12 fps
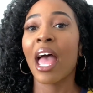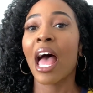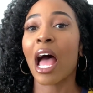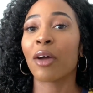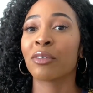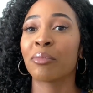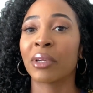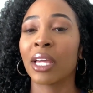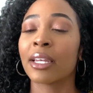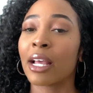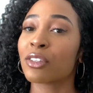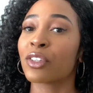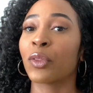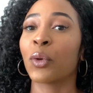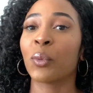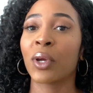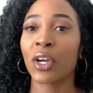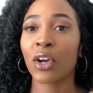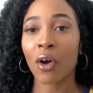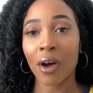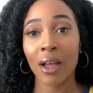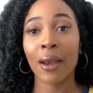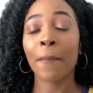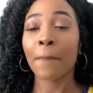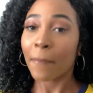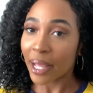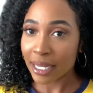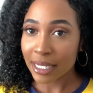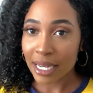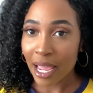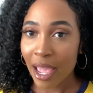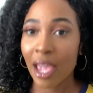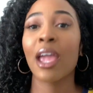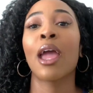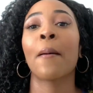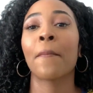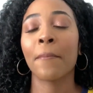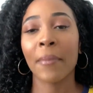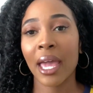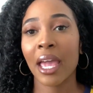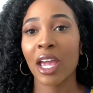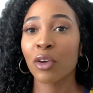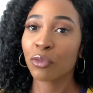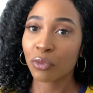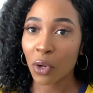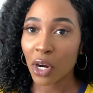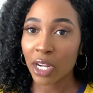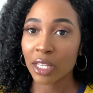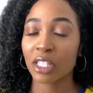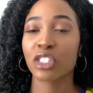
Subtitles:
I will be announcing the winner on Monday, May 4th.